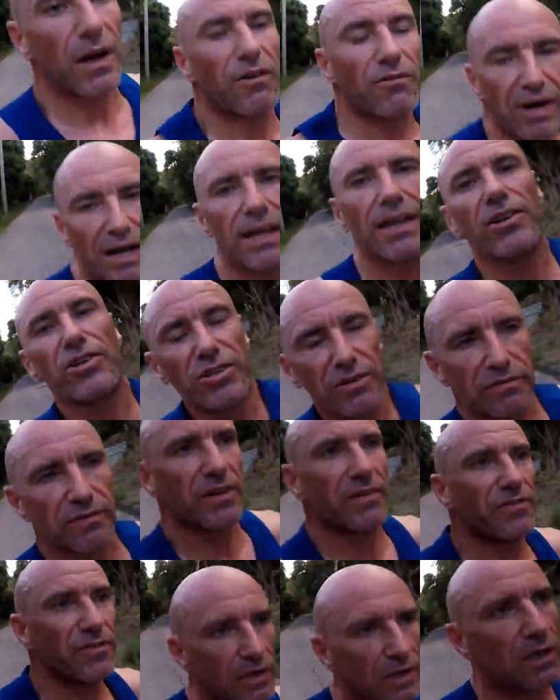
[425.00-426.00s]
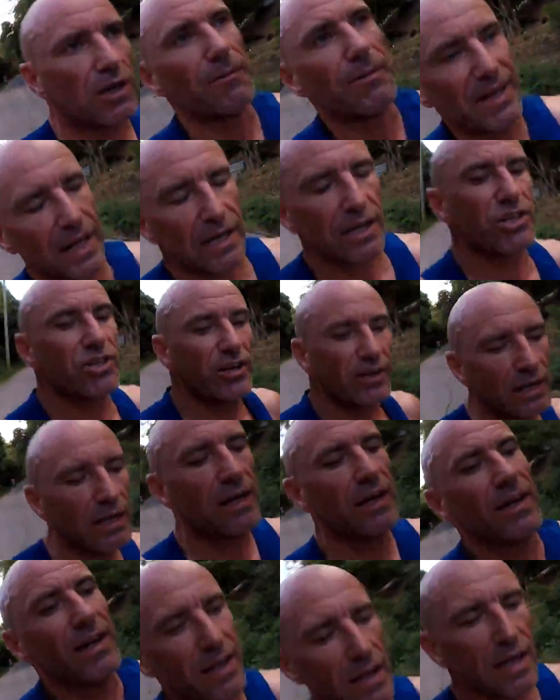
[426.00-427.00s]
a range of different accommodation,
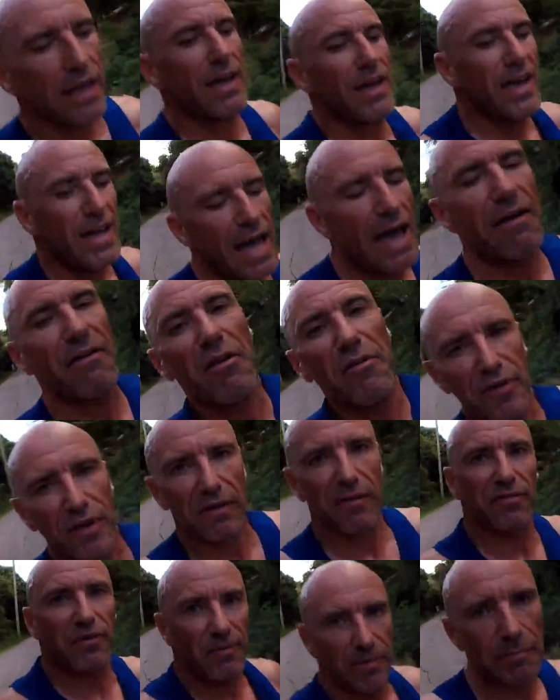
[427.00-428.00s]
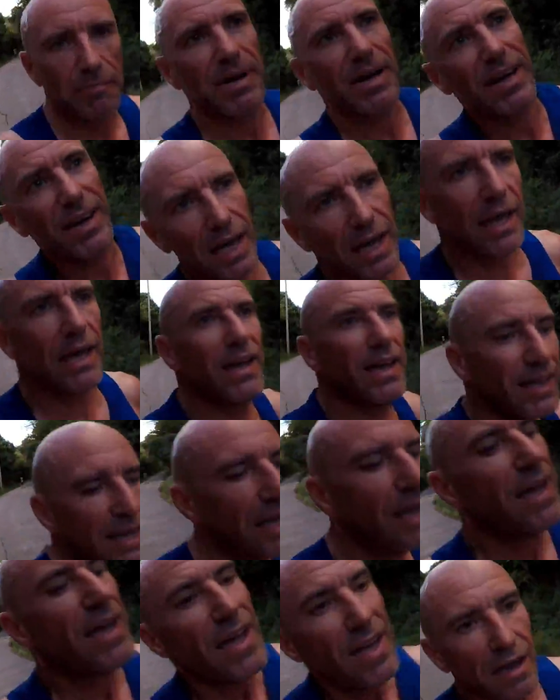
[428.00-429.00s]
everything from the big
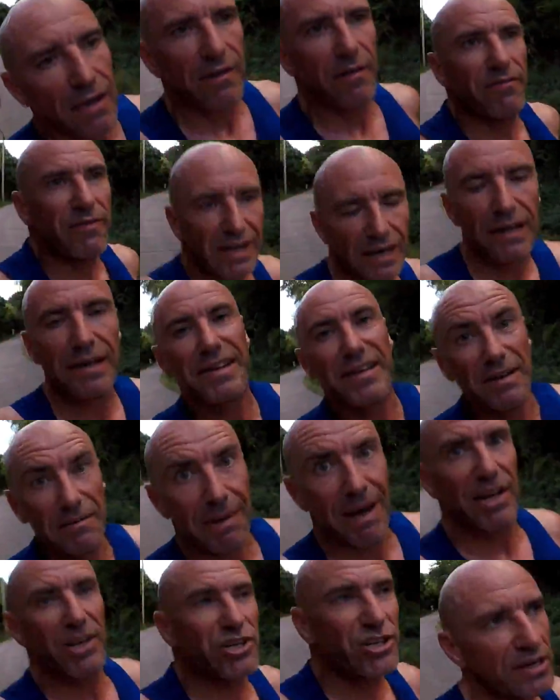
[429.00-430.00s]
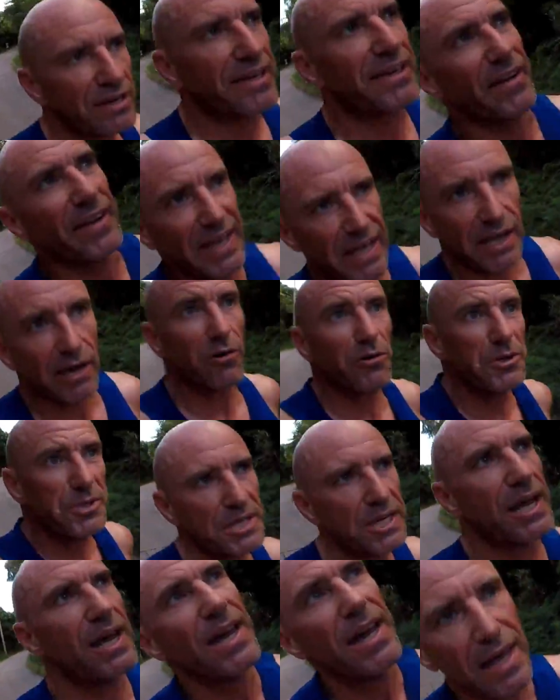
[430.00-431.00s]
villas and mansions on the hills
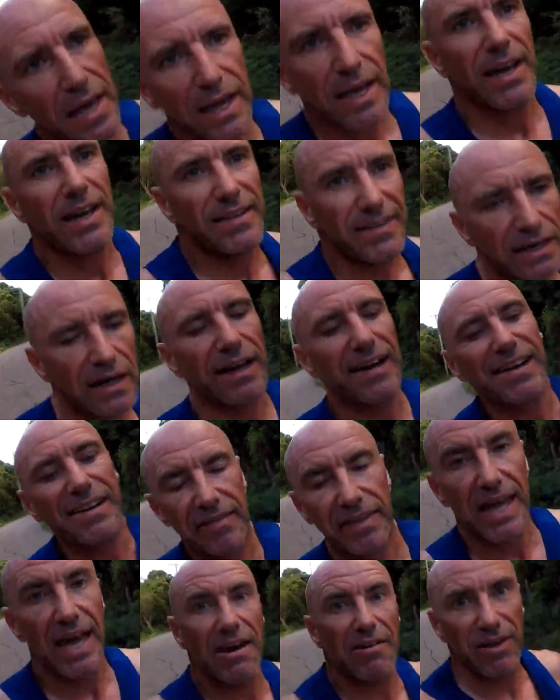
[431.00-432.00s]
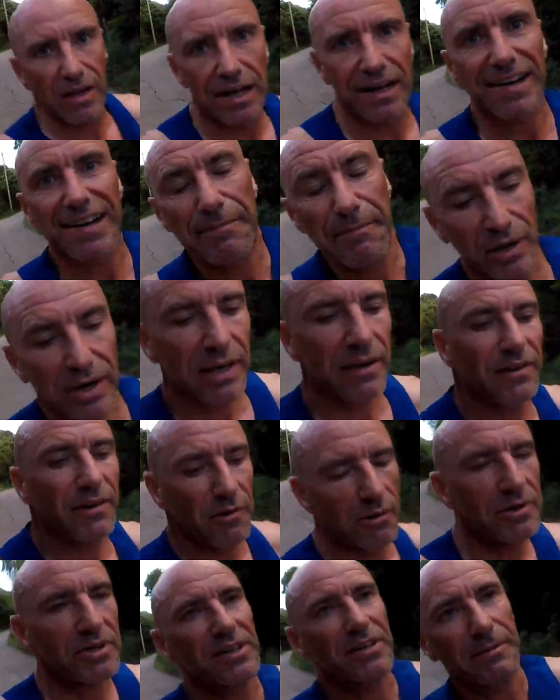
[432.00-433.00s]
in the likes of the area like Spring that we're
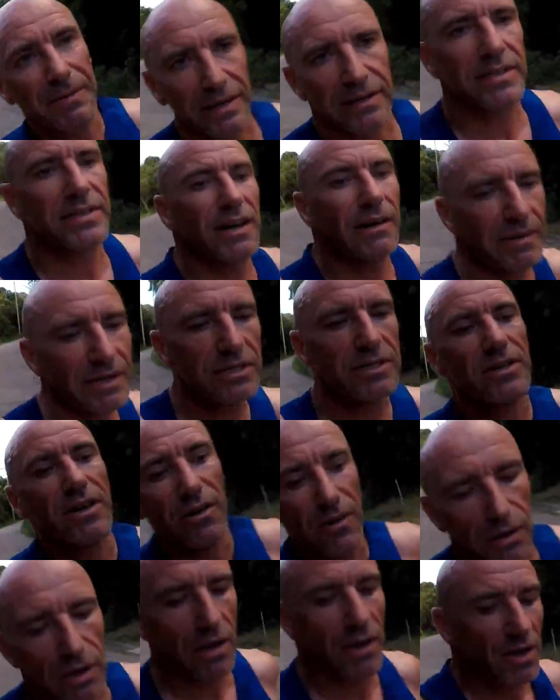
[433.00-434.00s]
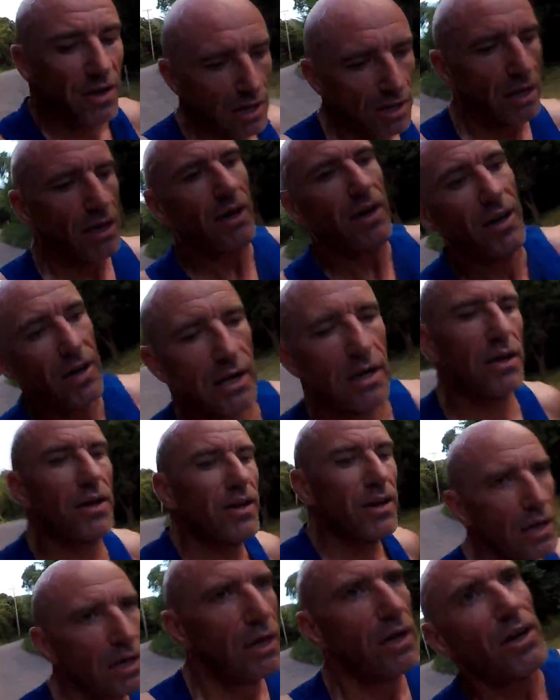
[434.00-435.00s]
just about to come into,
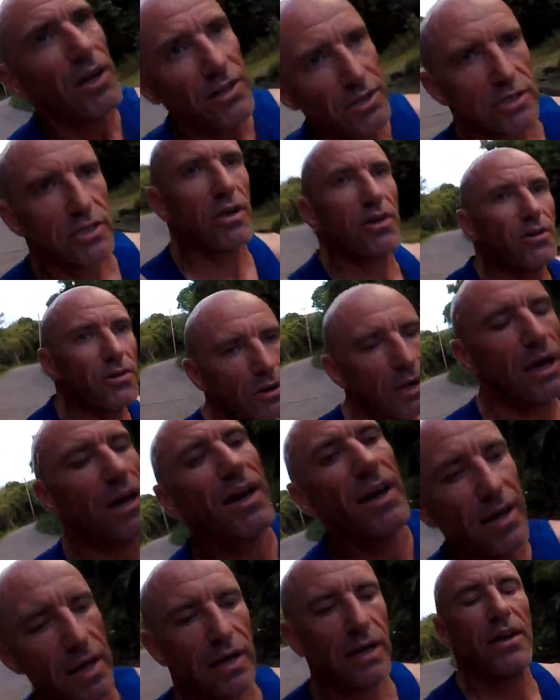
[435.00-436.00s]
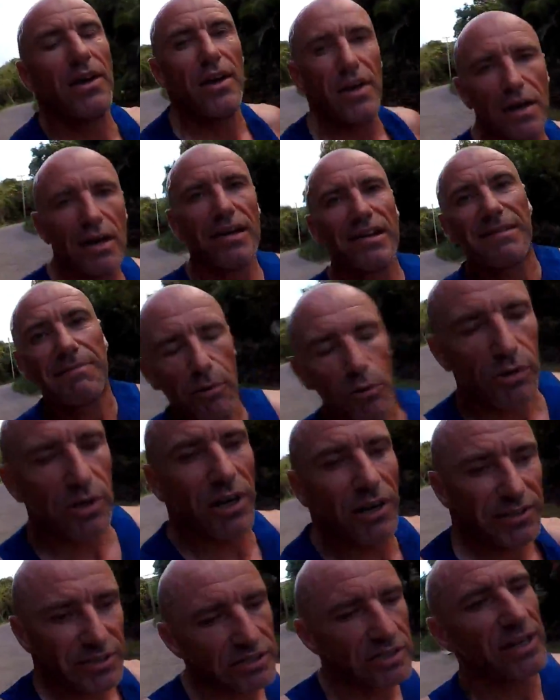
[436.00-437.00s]
to small
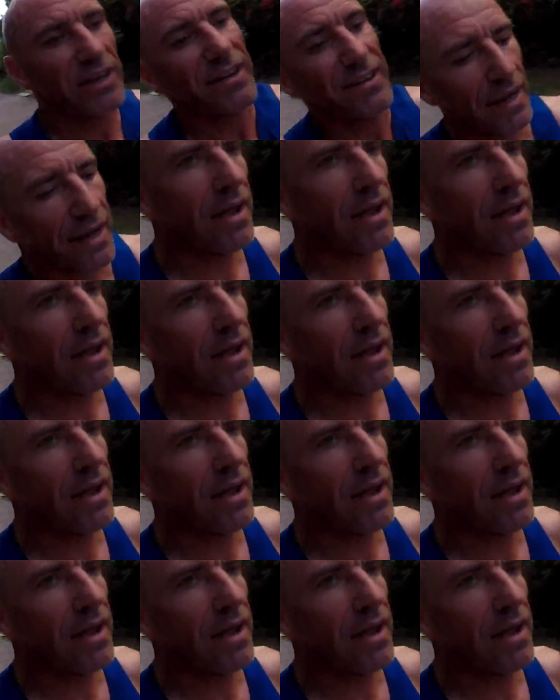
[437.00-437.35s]
cottages